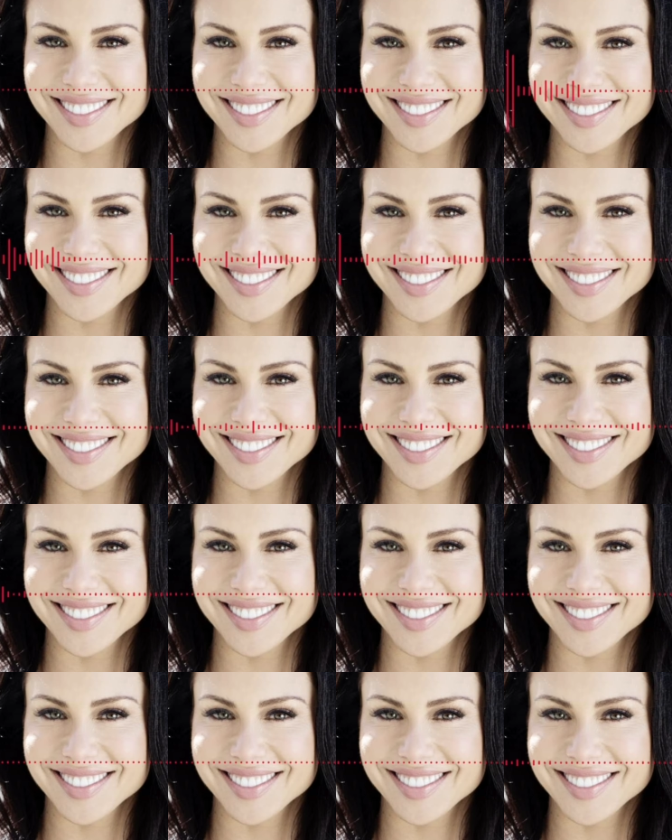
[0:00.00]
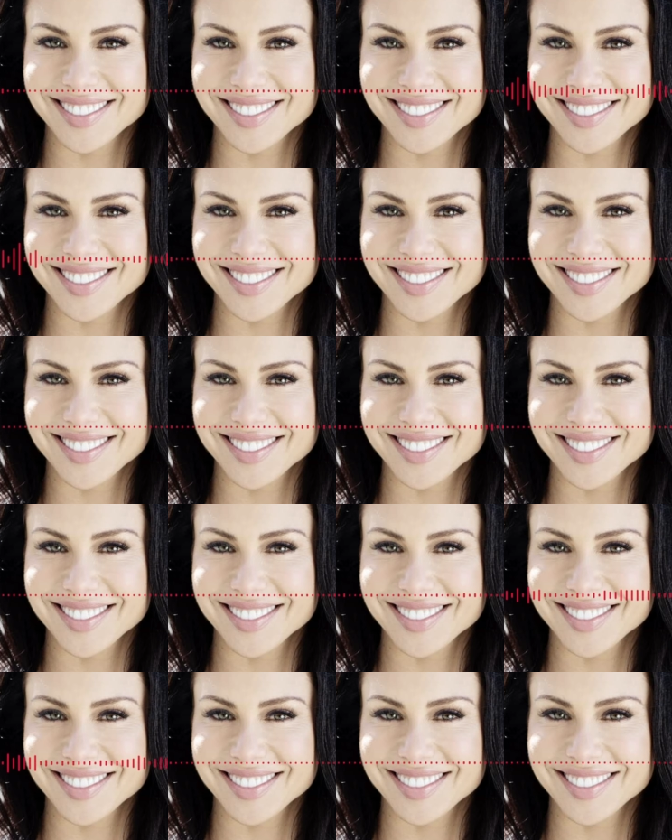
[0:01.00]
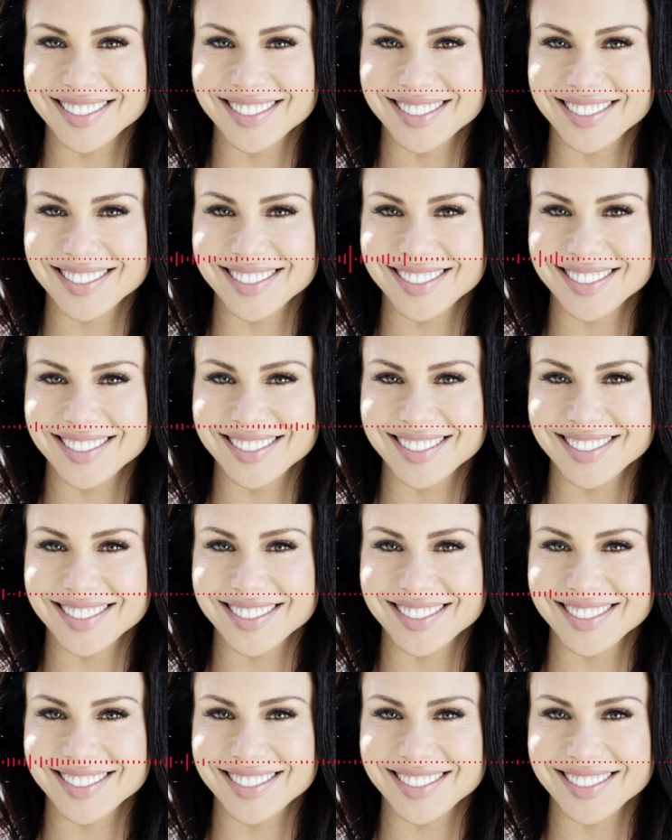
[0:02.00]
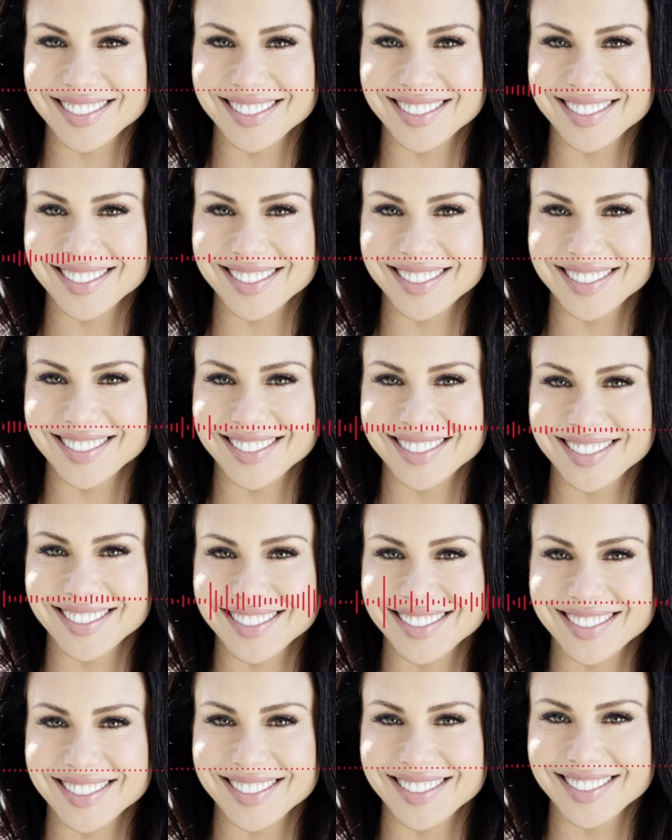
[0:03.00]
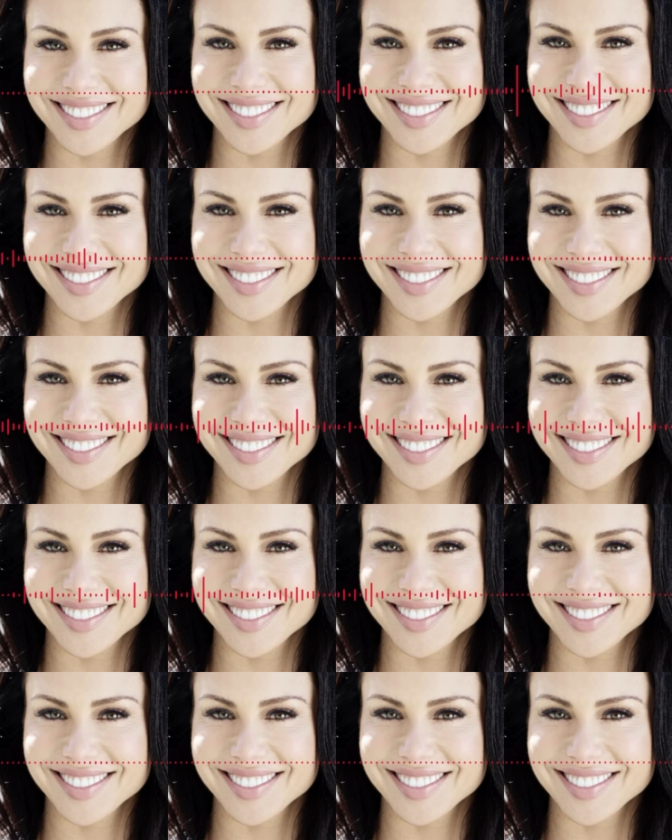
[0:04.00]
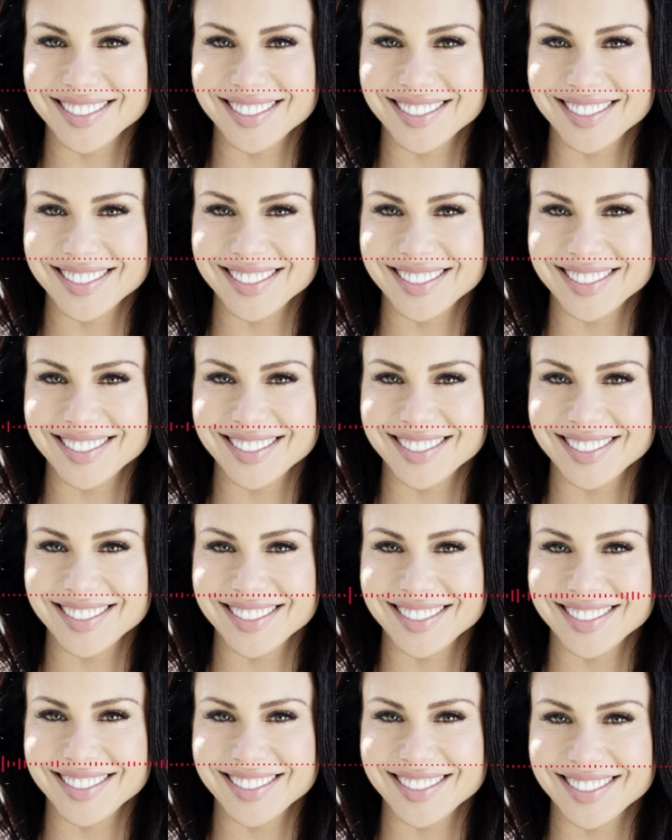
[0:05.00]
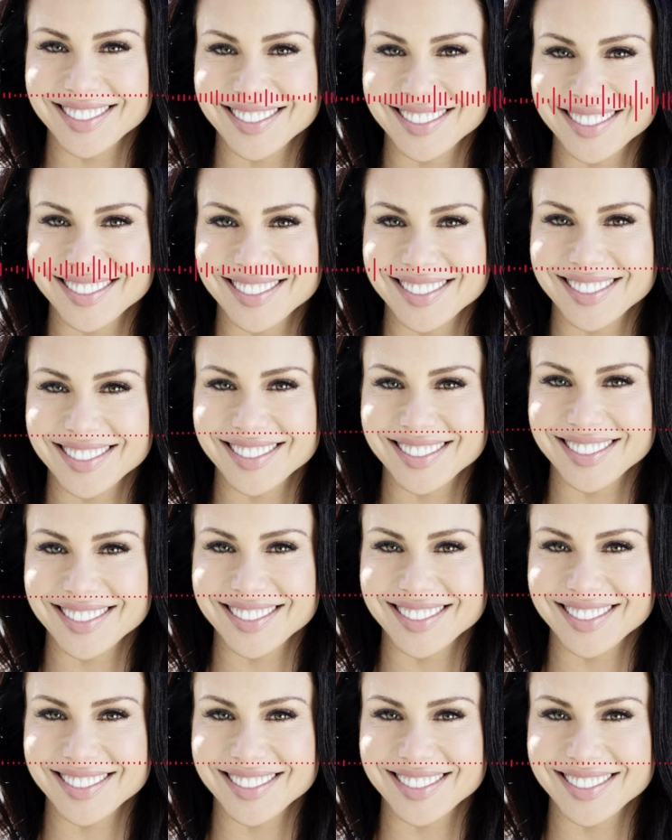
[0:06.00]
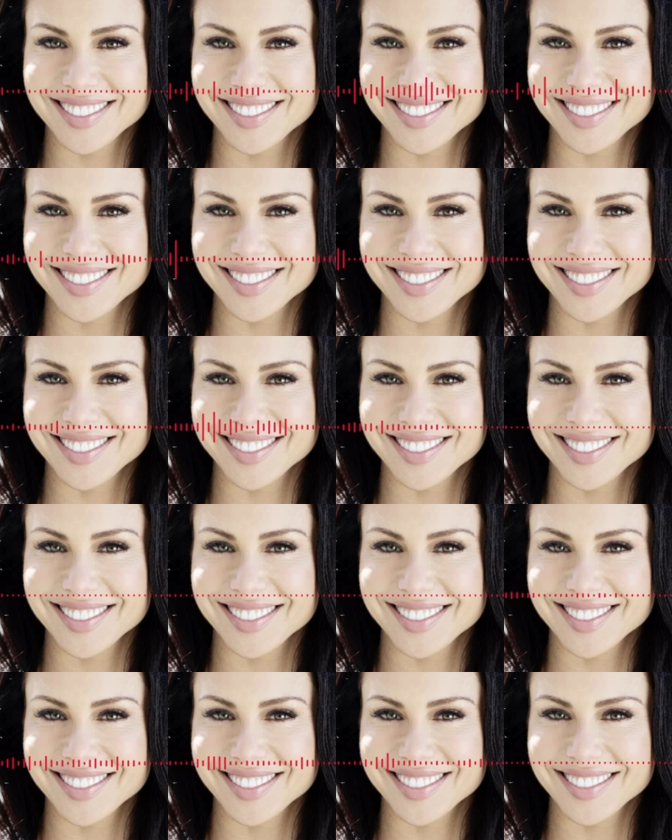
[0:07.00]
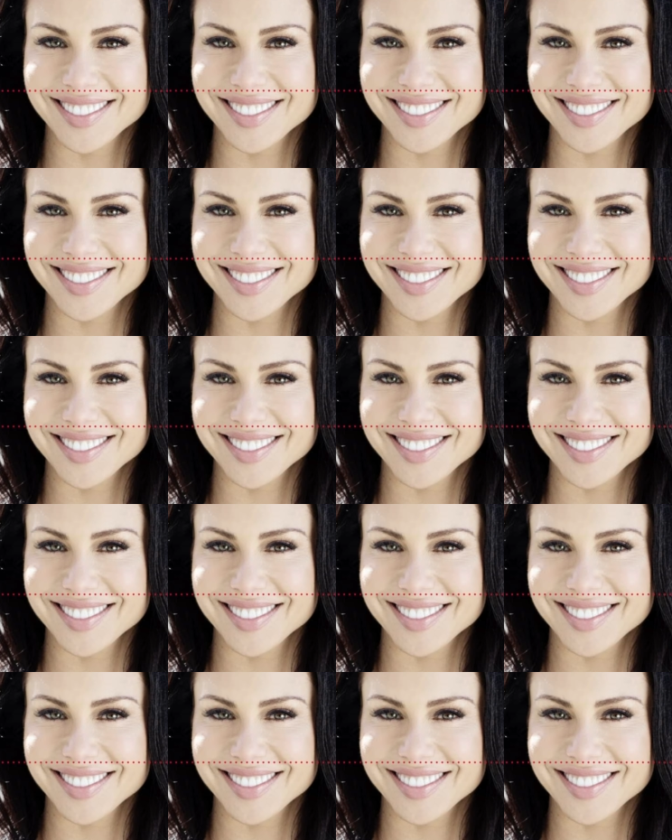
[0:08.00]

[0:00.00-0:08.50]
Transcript: What were some of the key insights for you? Like, what was the turning point that allowed you to go from being really challenged to being one of the top of your class?